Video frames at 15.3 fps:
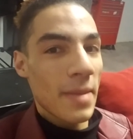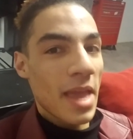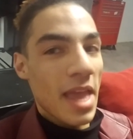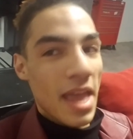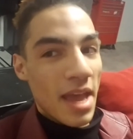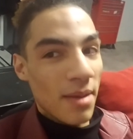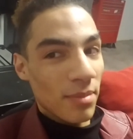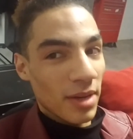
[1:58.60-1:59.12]

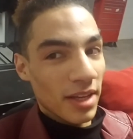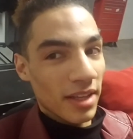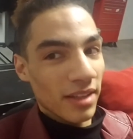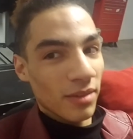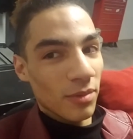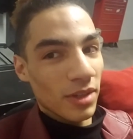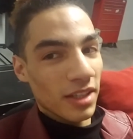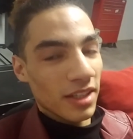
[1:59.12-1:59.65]
But
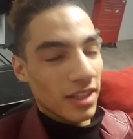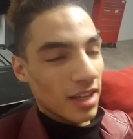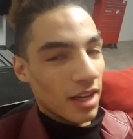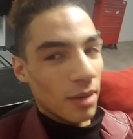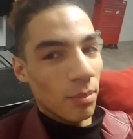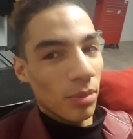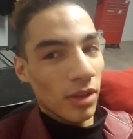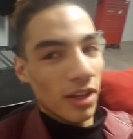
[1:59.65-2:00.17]
when it
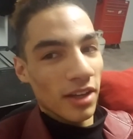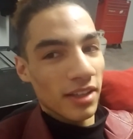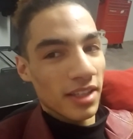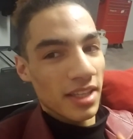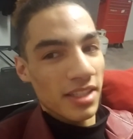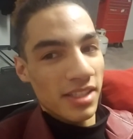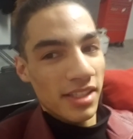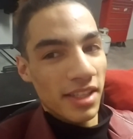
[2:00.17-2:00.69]
unplugged, it
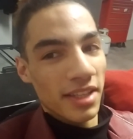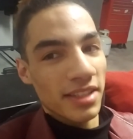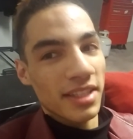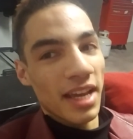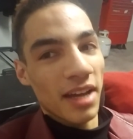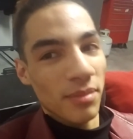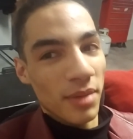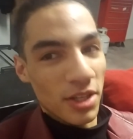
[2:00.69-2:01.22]
slid down
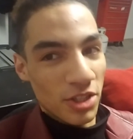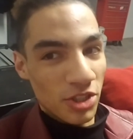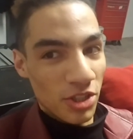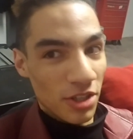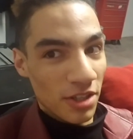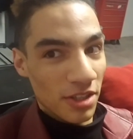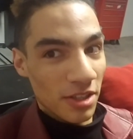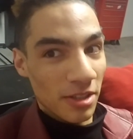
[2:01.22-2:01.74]
my shirt,
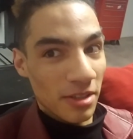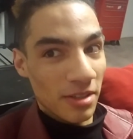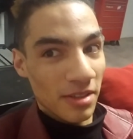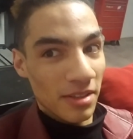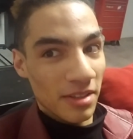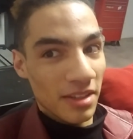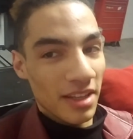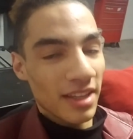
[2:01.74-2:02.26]

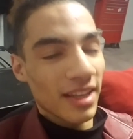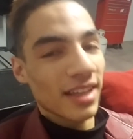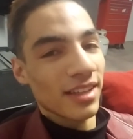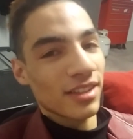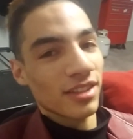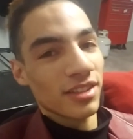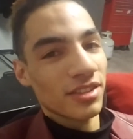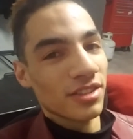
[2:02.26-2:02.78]
and I
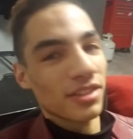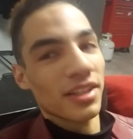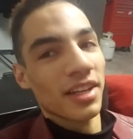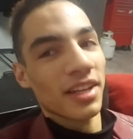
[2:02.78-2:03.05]
couldn't turn on the